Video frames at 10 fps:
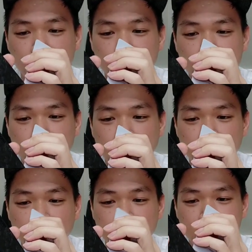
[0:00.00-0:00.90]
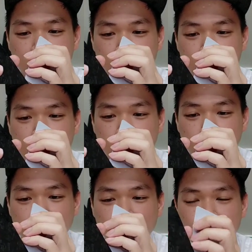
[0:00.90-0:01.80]
Okay, it's quite
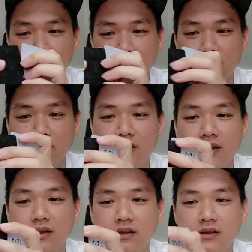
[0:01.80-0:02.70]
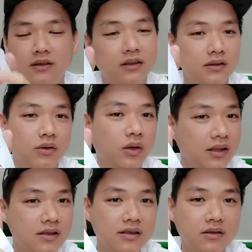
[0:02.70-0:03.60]
okay. Yeah, it's quite
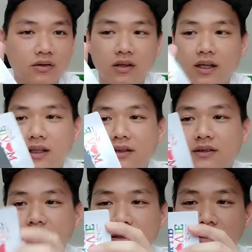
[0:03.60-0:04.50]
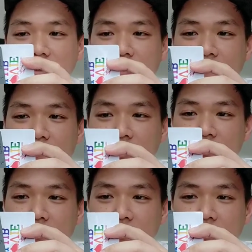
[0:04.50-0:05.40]
easy to slide in. Just
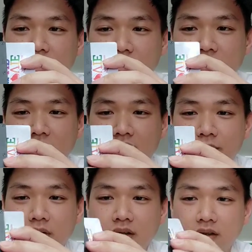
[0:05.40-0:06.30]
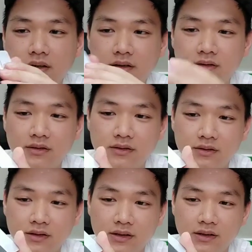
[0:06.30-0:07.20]
need some
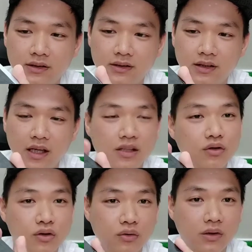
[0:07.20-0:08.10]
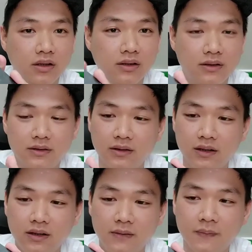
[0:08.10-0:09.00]
get used to it. Okay,
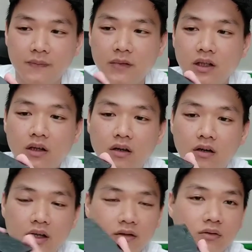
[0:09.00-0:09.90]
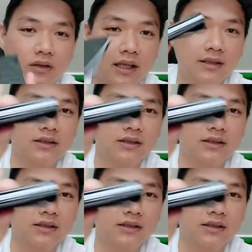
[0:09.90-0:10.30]
right. So that's